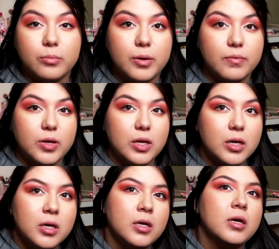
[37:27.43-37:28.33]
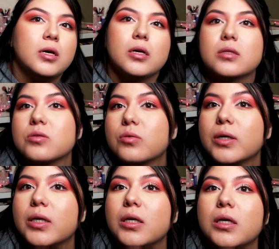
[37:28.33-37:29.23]
Maybe it's
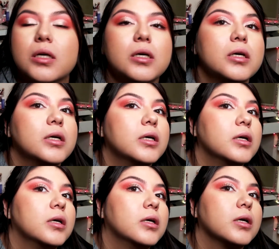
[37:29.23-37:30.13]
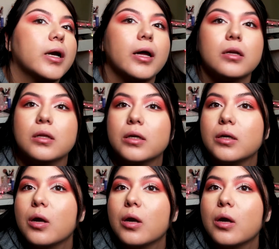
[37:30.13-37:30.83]
already kind of like